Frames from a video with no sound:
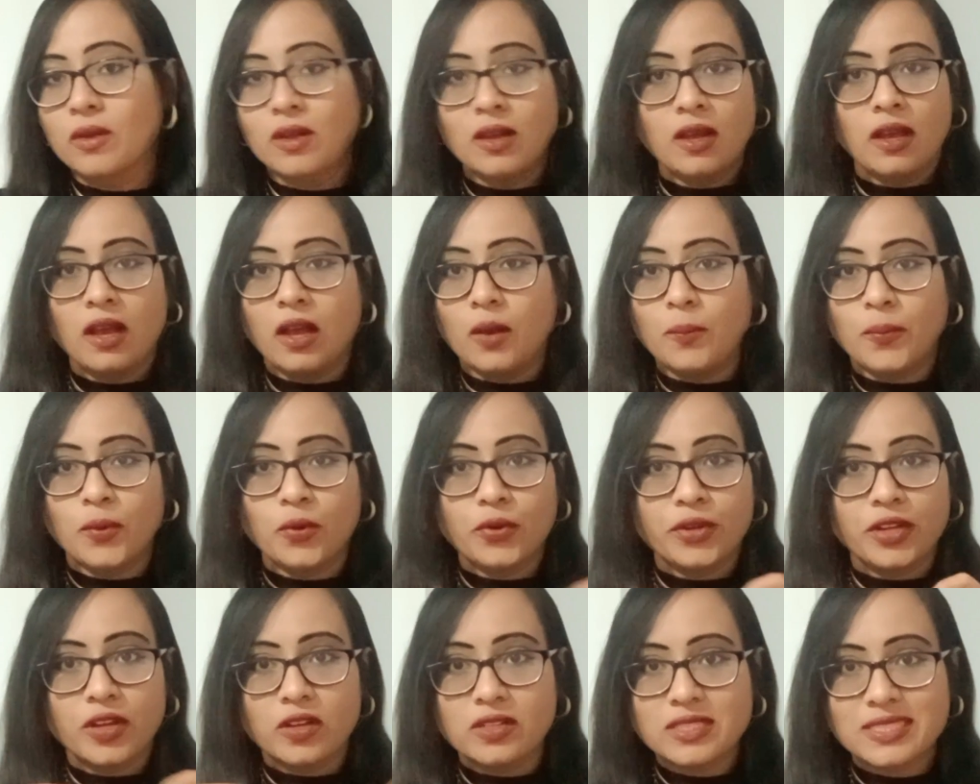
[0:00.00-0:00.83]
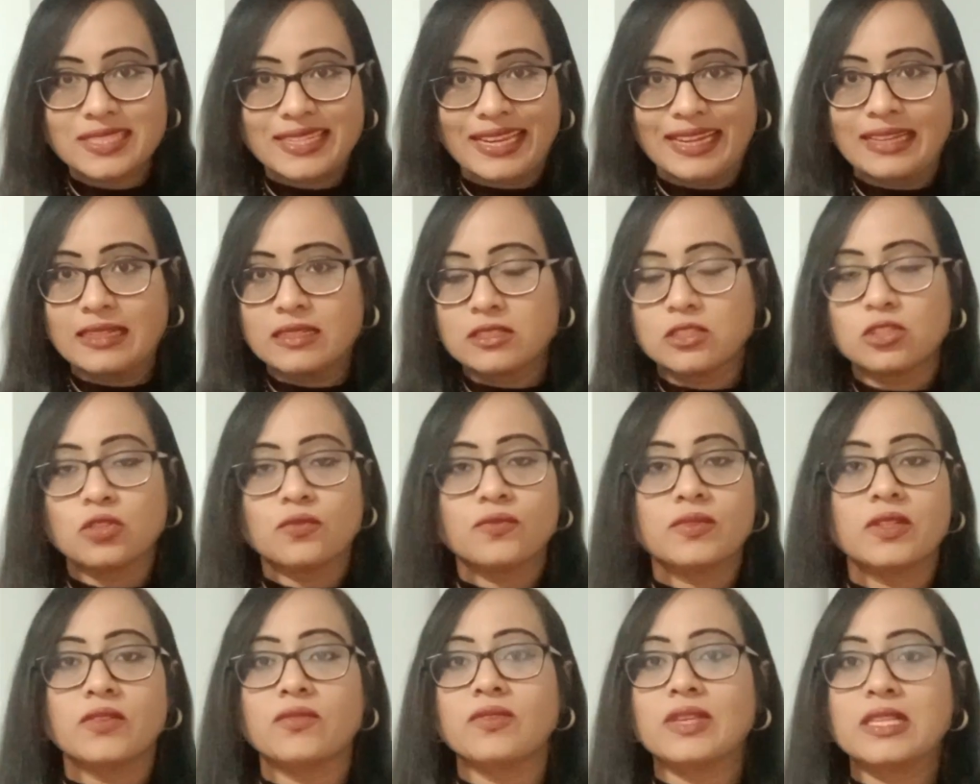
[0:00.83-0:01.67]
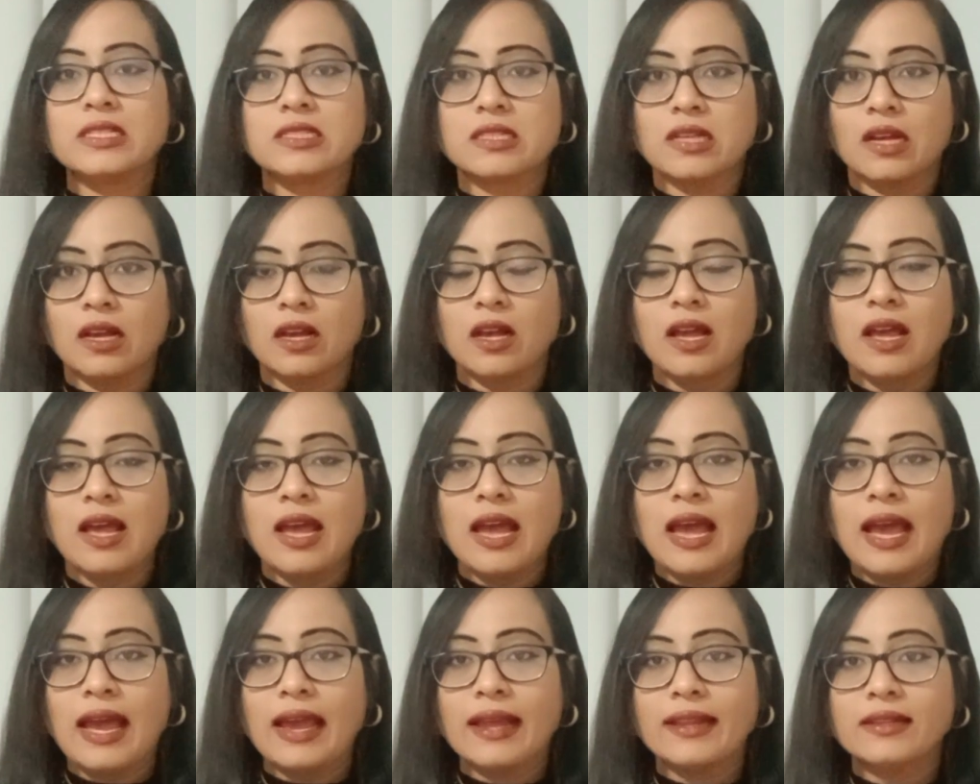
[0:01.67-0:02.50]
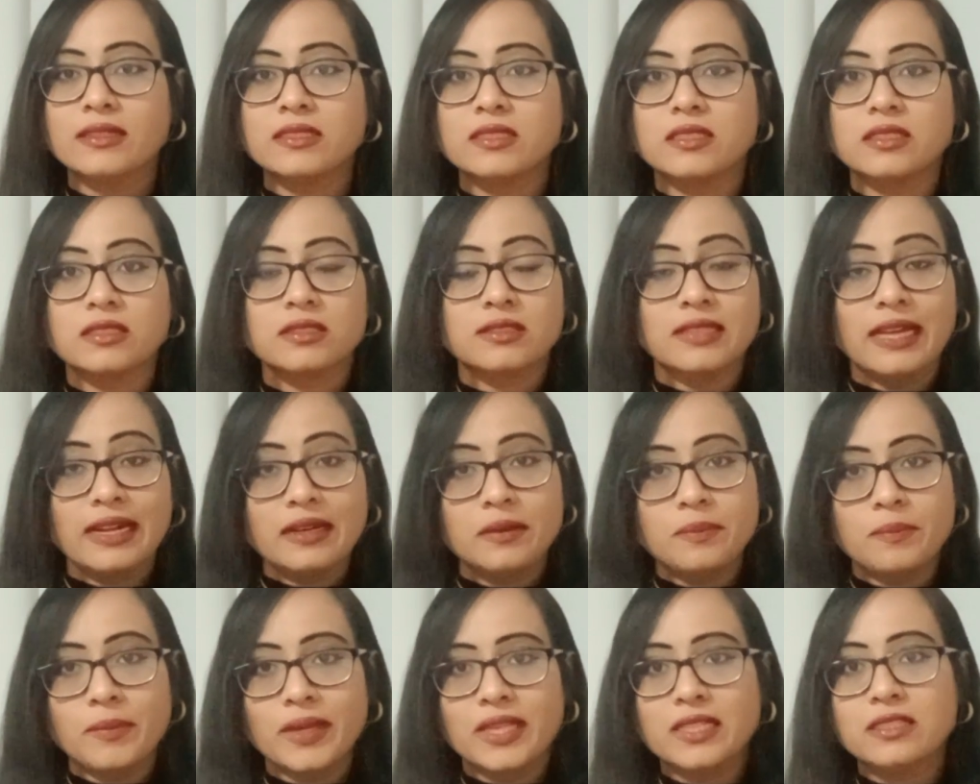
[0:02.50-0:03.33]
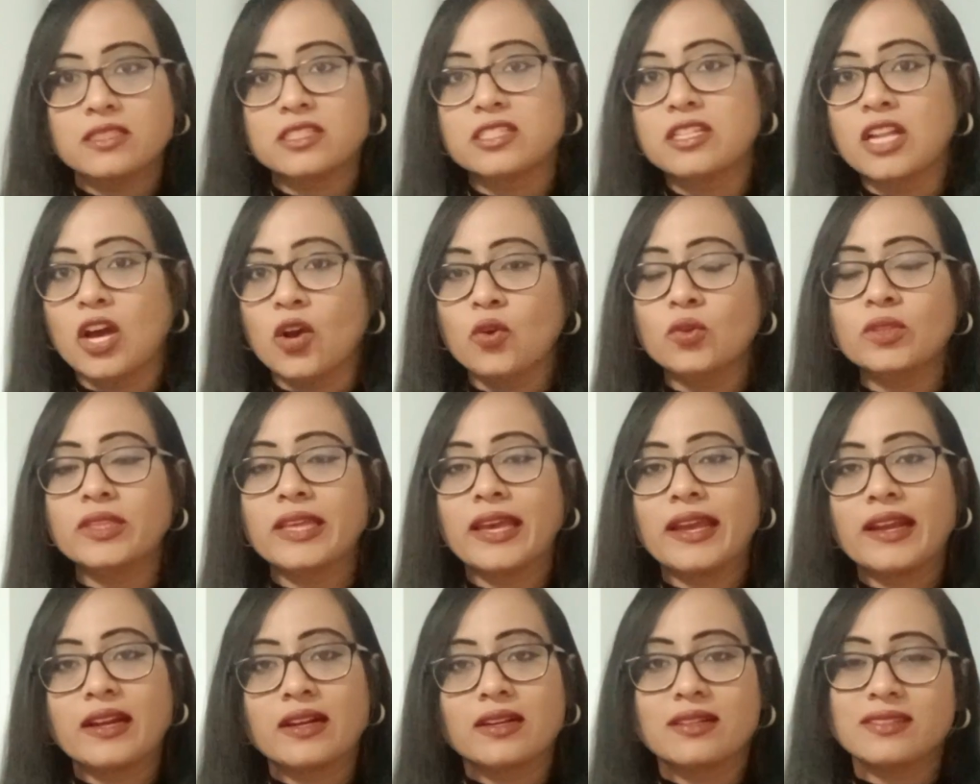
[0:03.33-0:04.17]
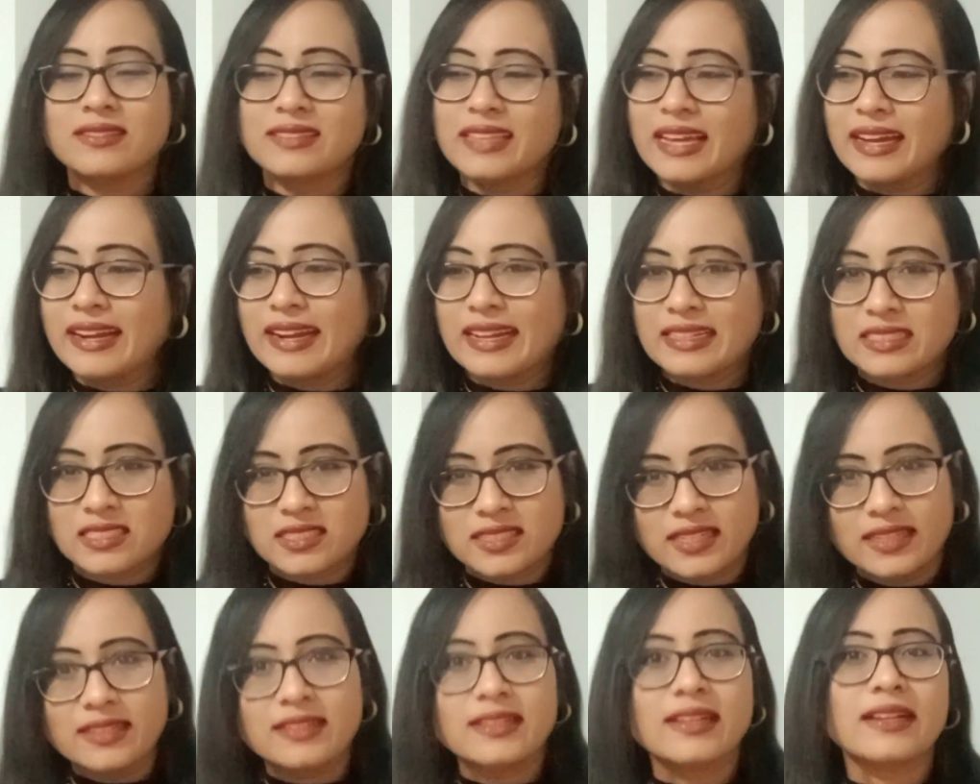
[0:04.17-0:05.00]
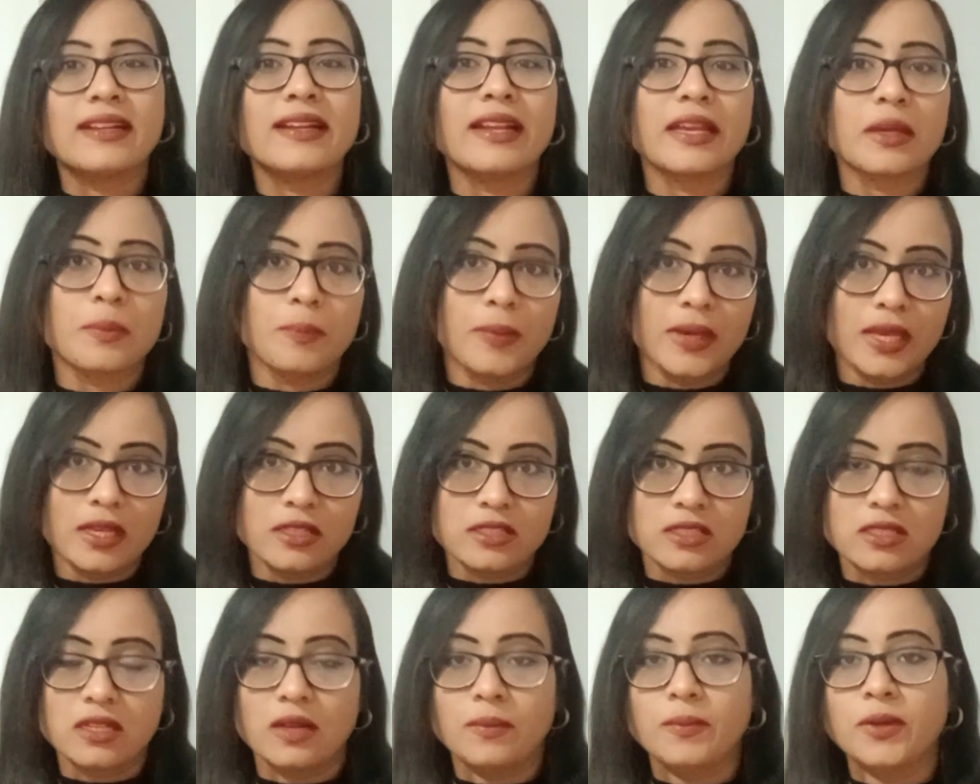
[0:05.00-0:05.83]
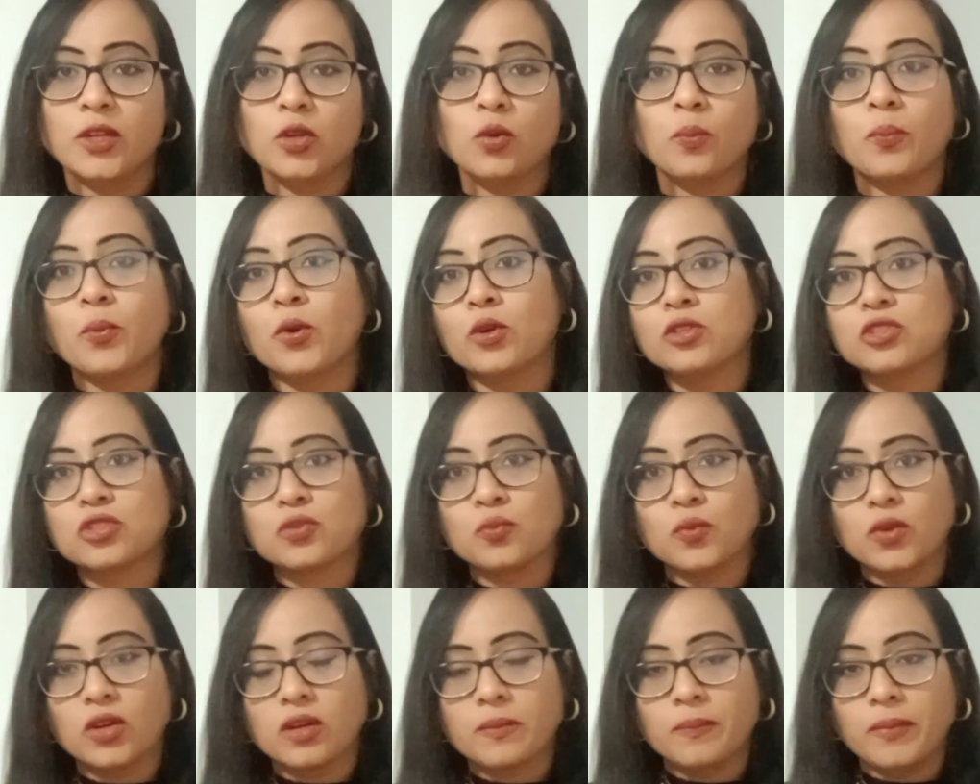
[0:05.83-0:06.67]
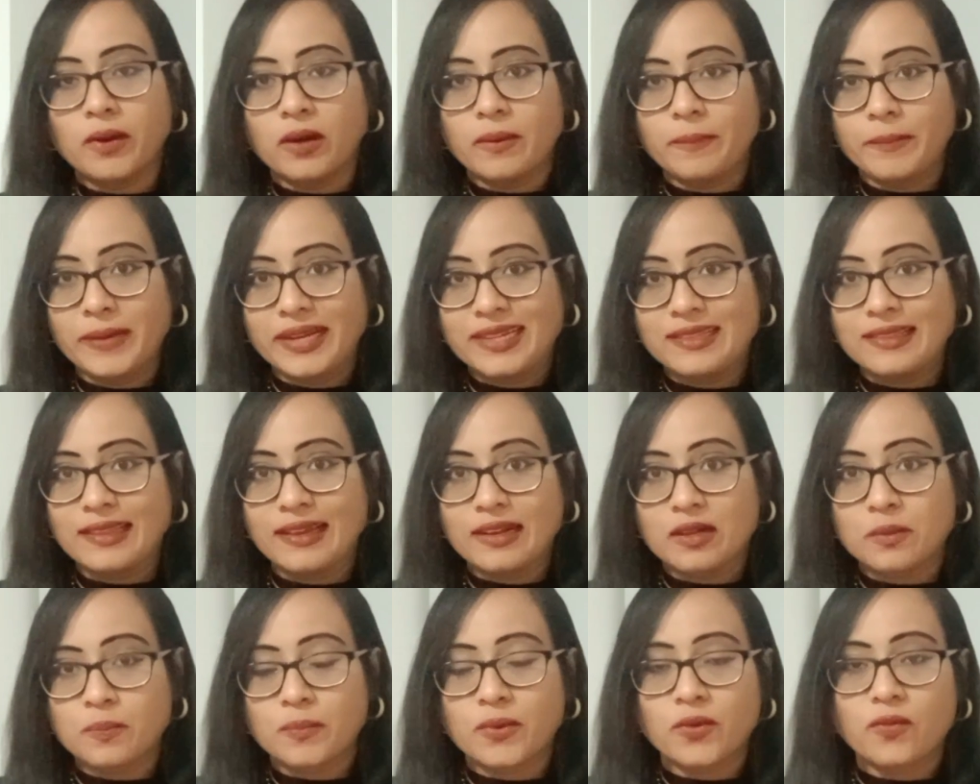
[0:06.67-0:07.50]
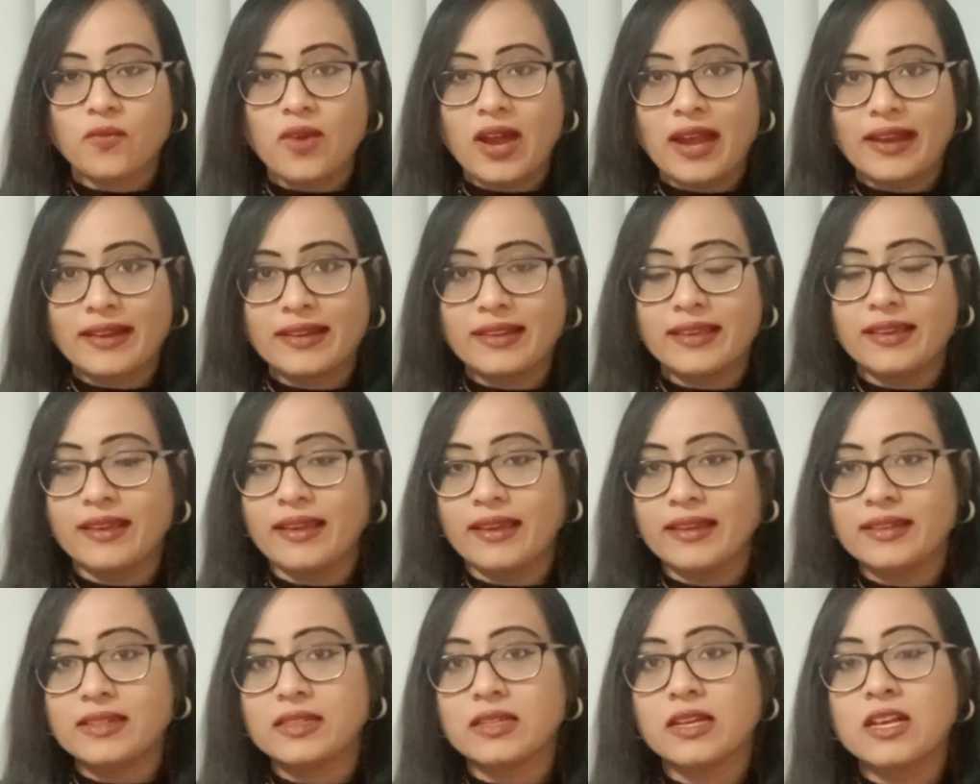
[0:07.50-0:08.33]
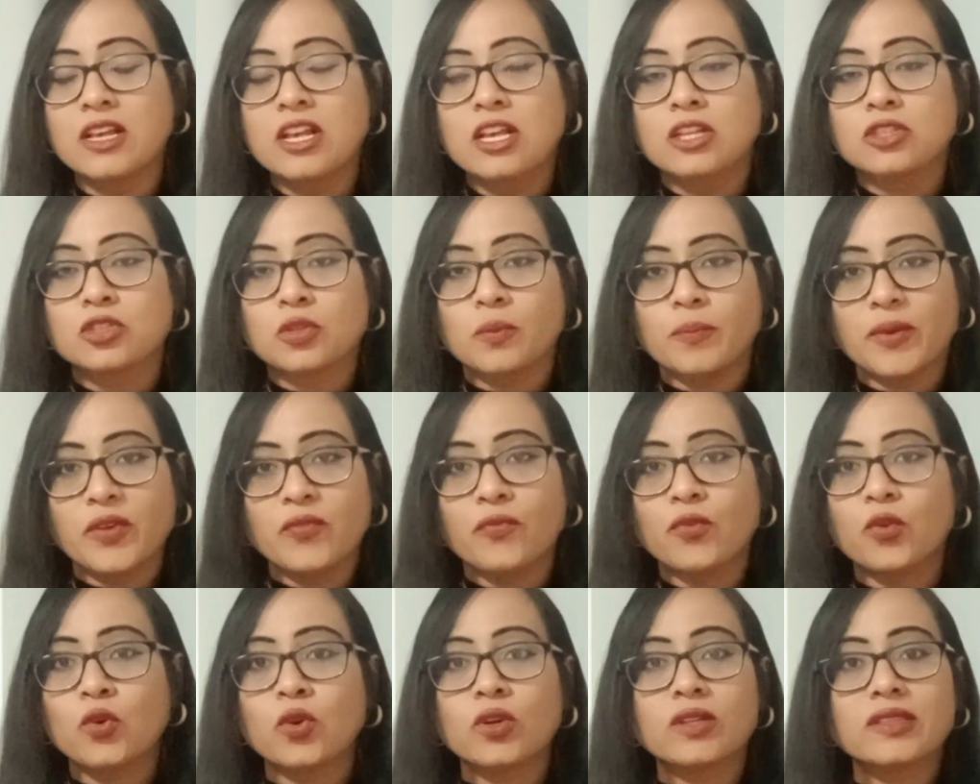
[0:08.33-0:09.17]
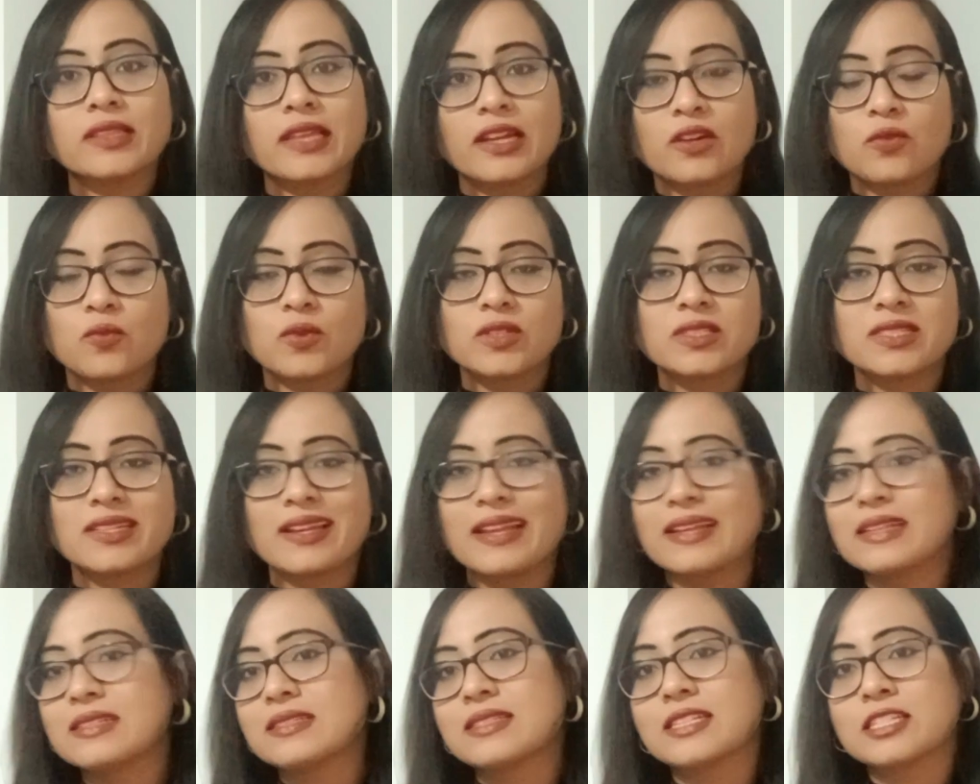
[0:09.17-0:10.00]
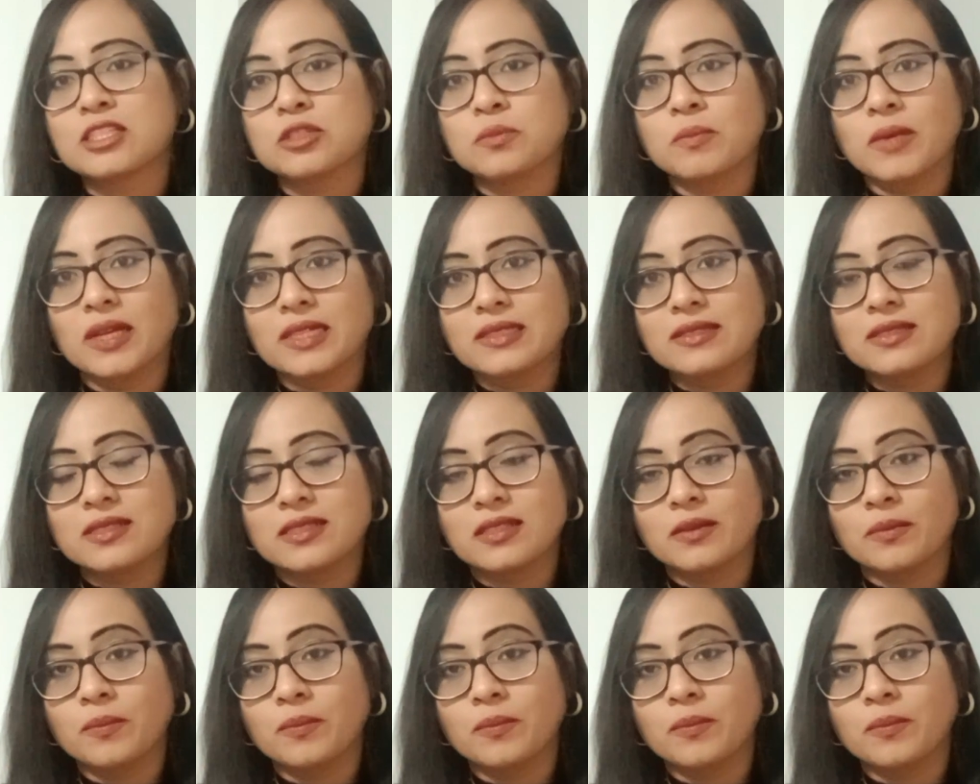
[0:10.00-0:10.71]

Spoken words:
upon your status of the visa. And that means now they are extended, like PSW, post work permit, they are providing it. So before there was like a 6 months,